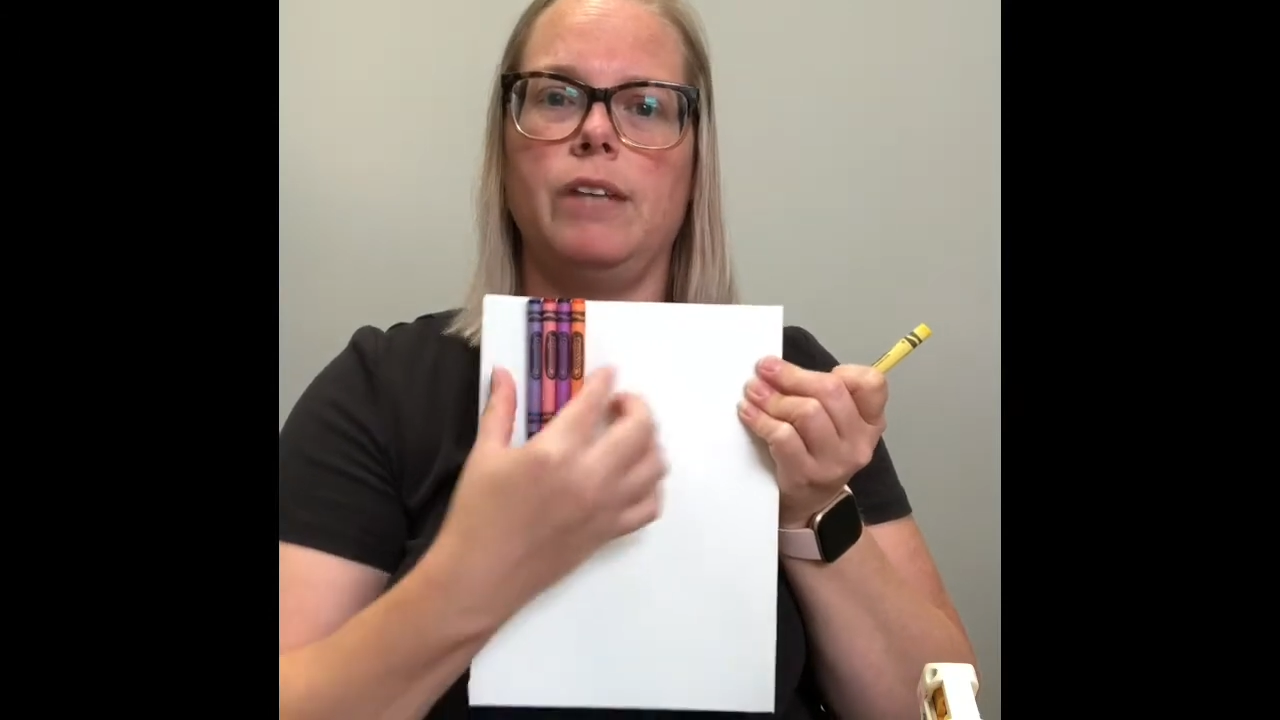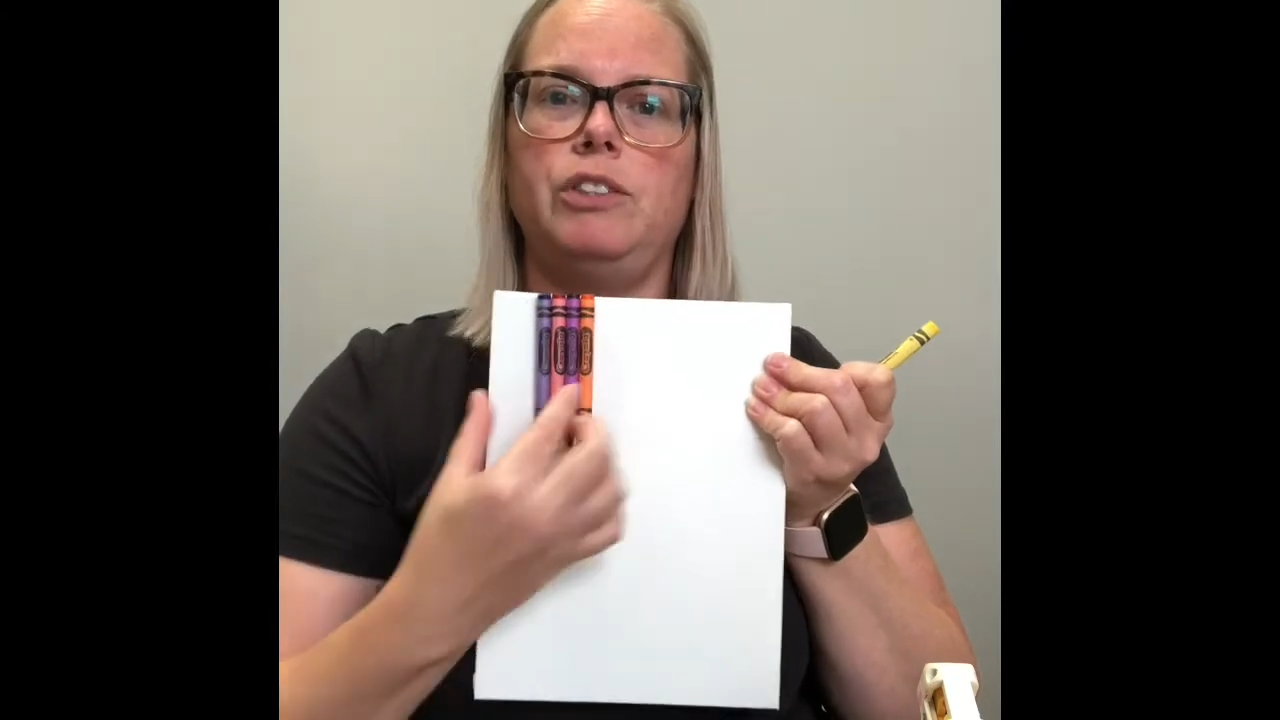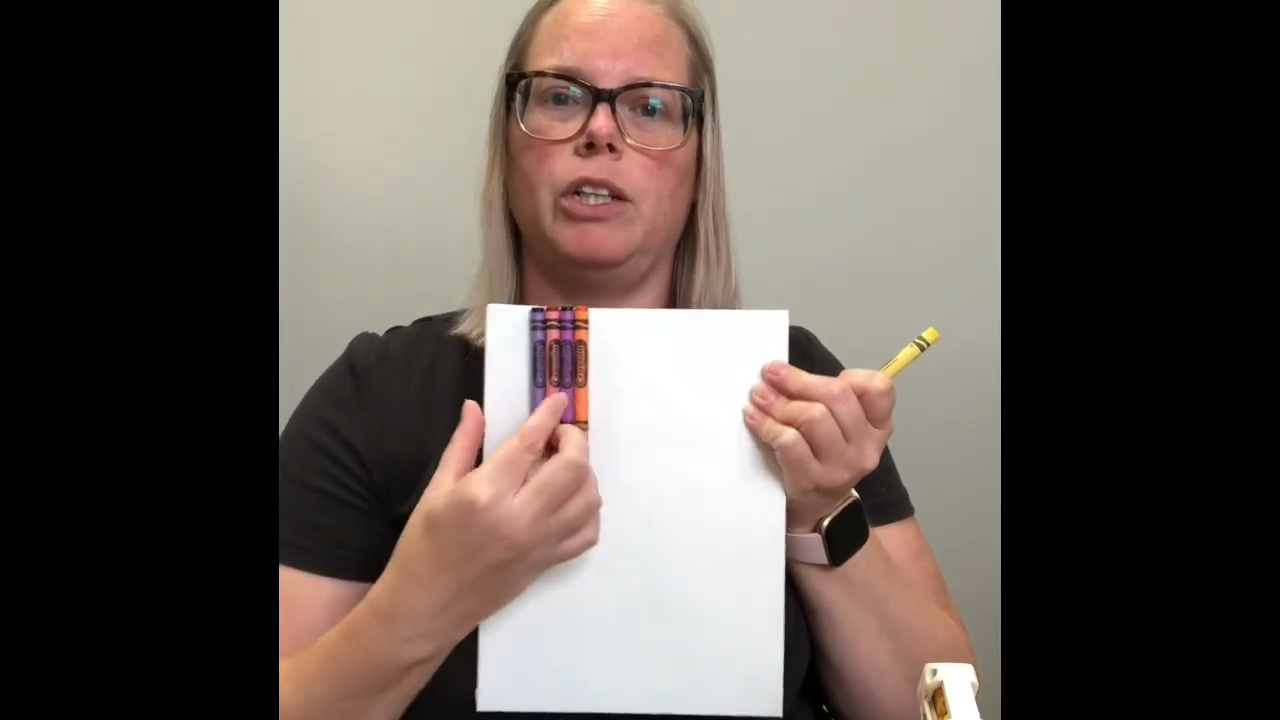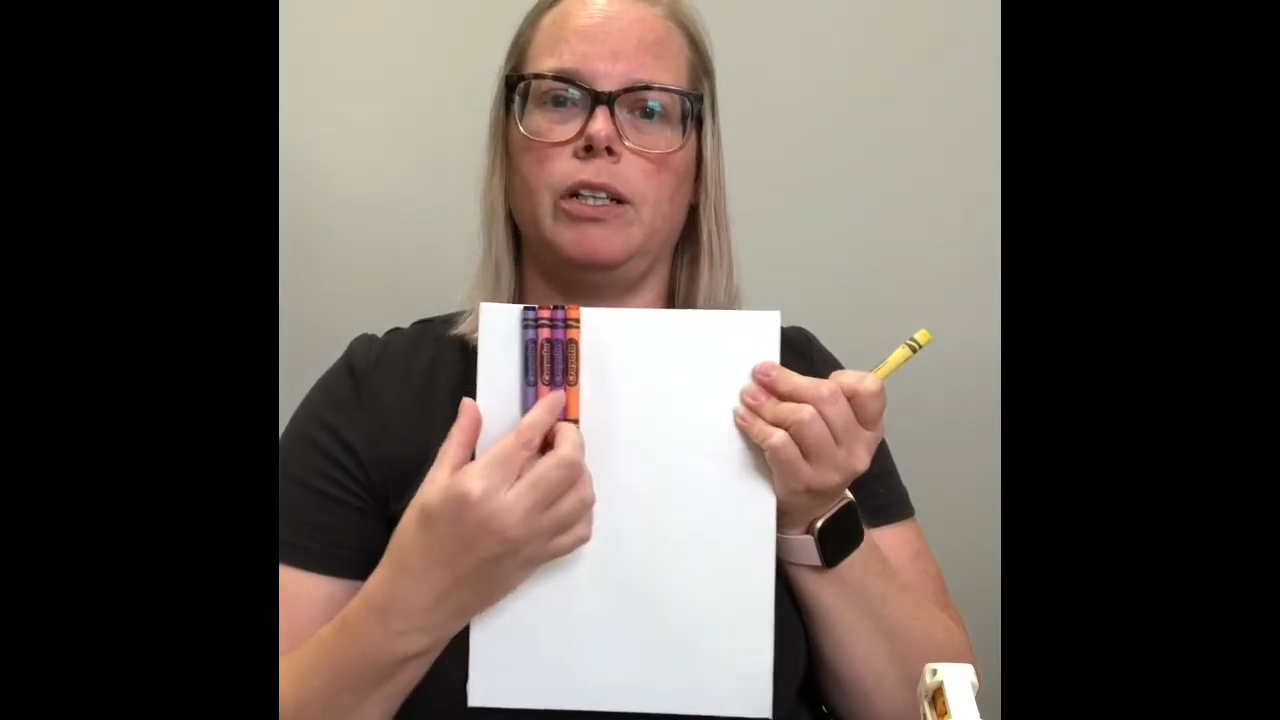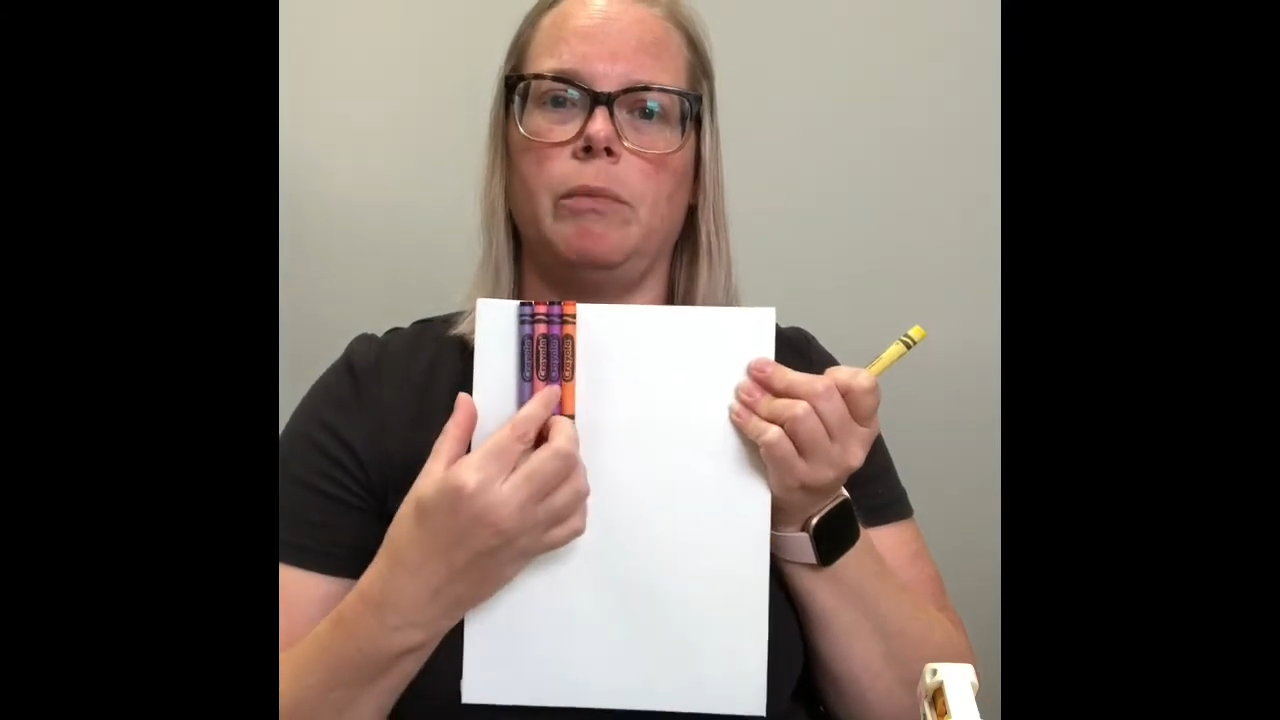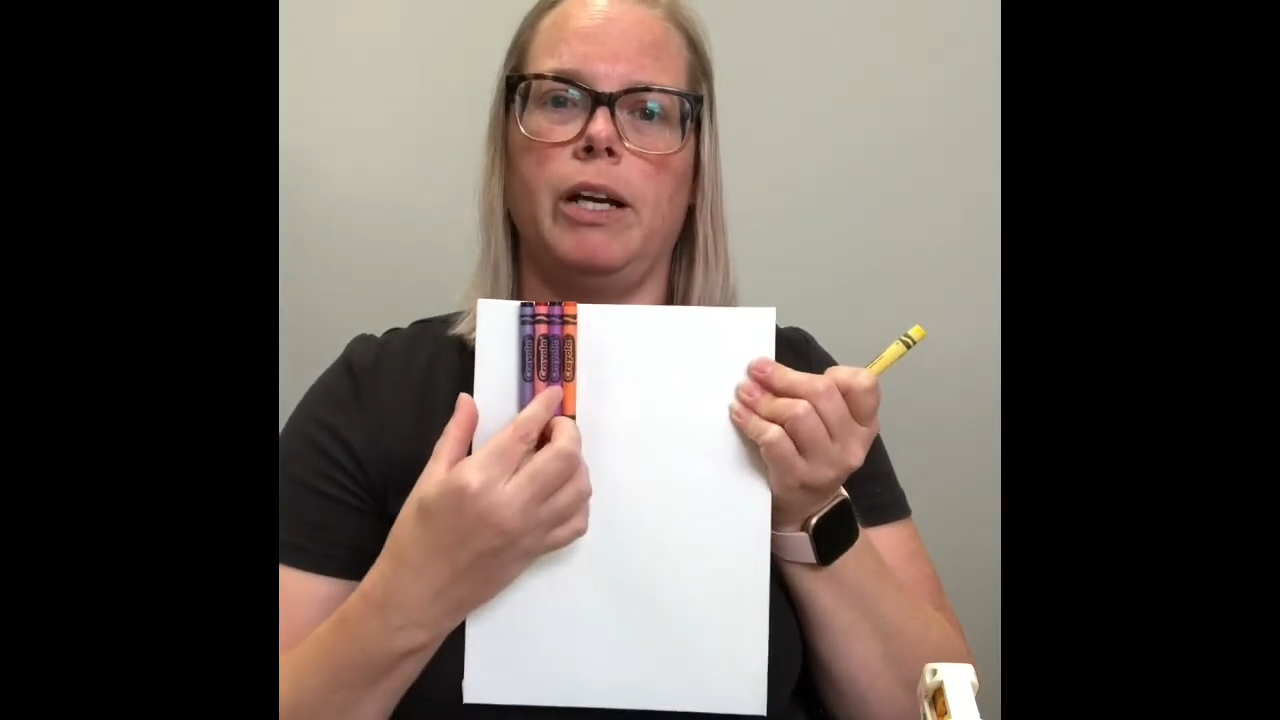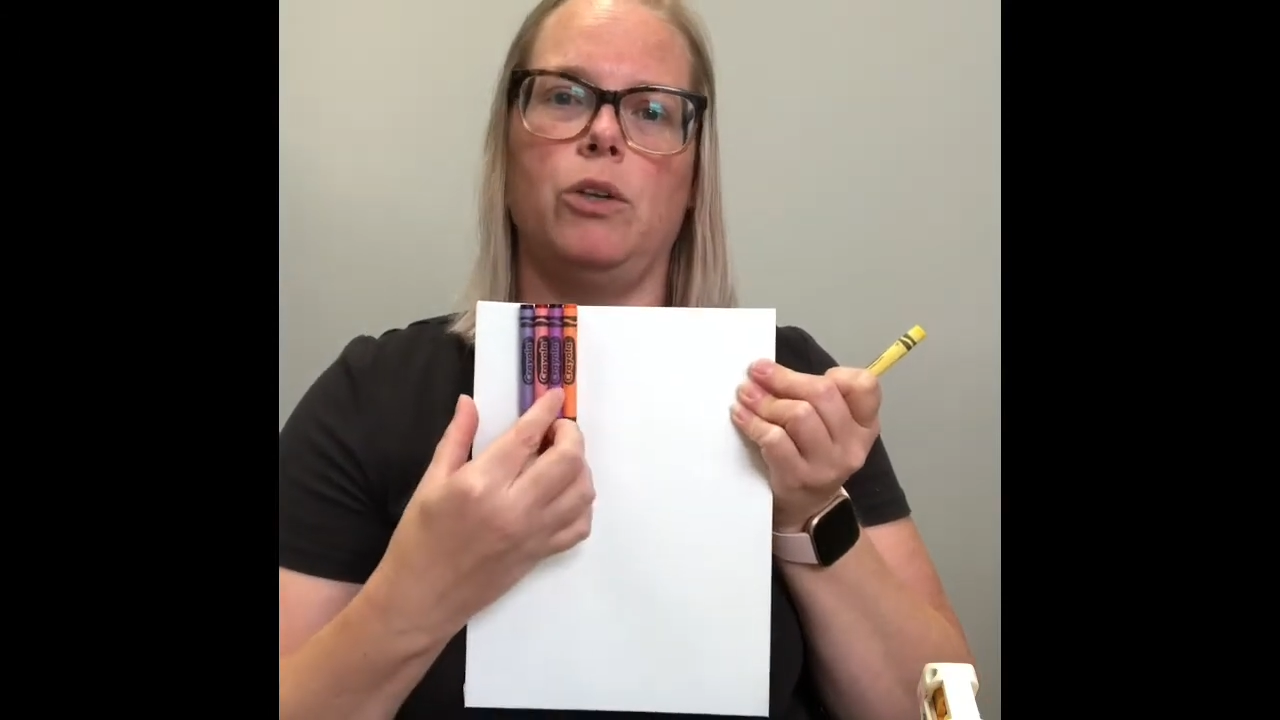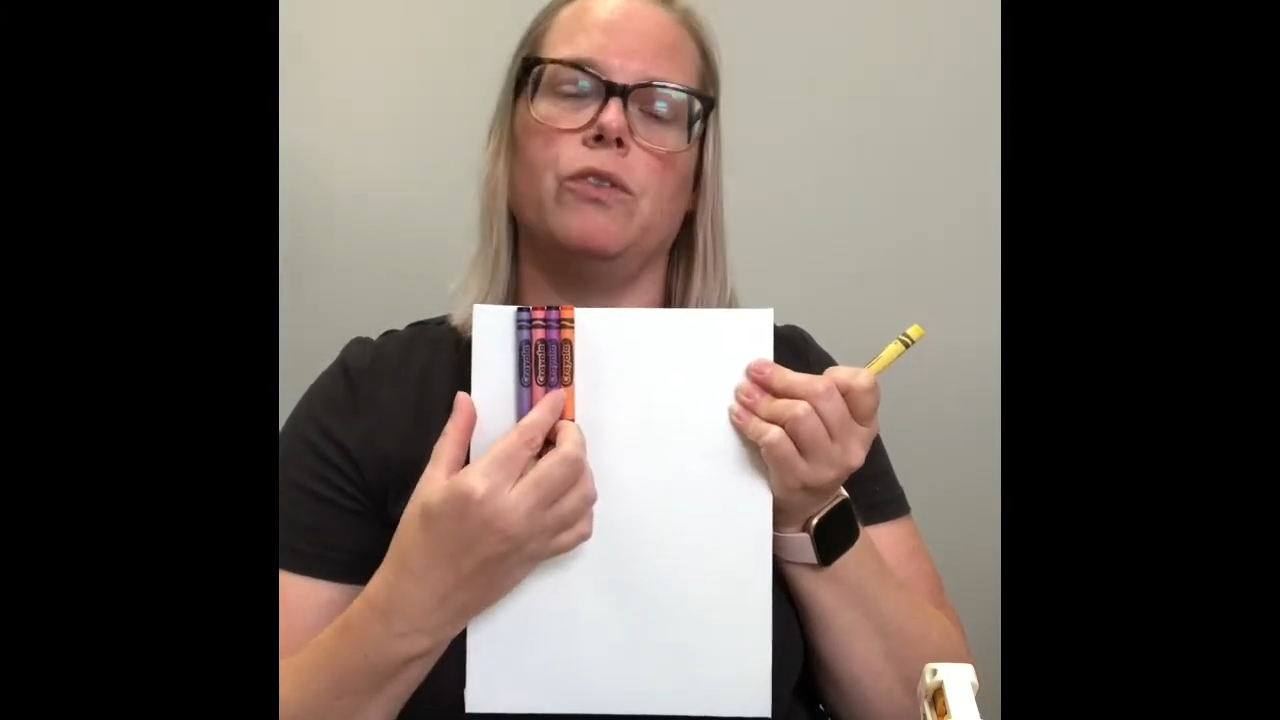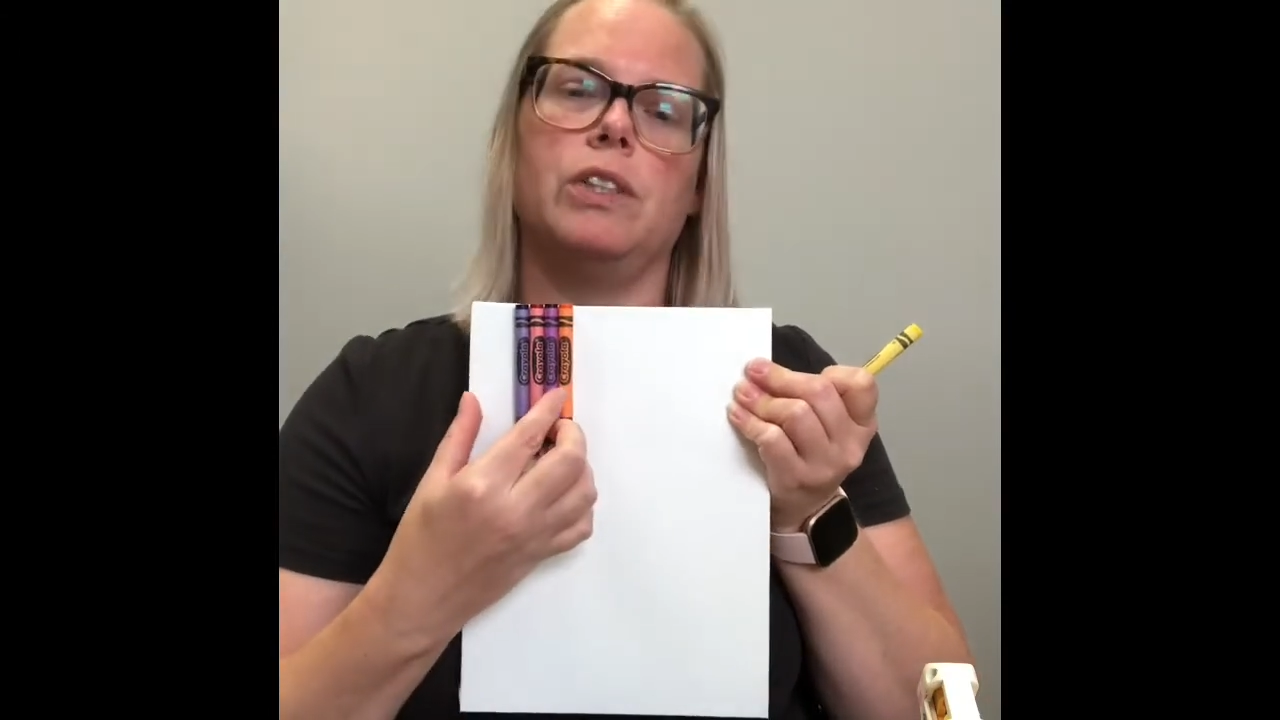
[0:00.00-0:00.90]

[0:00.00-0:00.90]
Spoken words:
I started mine